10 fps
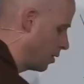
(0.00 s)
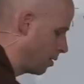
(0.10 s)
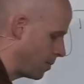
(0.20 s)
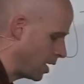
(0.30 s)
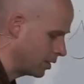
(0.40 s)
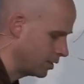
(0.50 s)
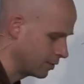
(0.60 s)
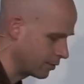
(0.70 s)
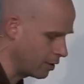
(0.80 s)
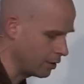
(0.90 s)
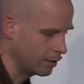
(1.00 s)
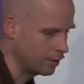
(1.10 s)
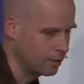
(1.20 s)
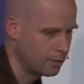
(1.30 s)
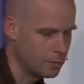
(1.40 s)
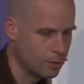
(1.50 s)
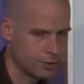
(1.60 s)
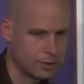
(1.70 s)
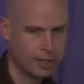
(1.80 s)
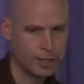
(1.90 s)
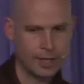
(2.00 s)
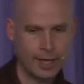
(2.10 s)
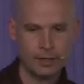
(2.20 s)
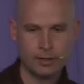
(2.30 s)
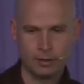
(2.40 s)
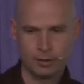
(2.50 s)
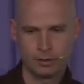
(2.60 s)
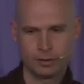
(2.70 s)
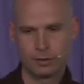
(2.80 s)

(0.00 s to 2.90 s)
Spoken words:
mind is caught in an emotion like anger,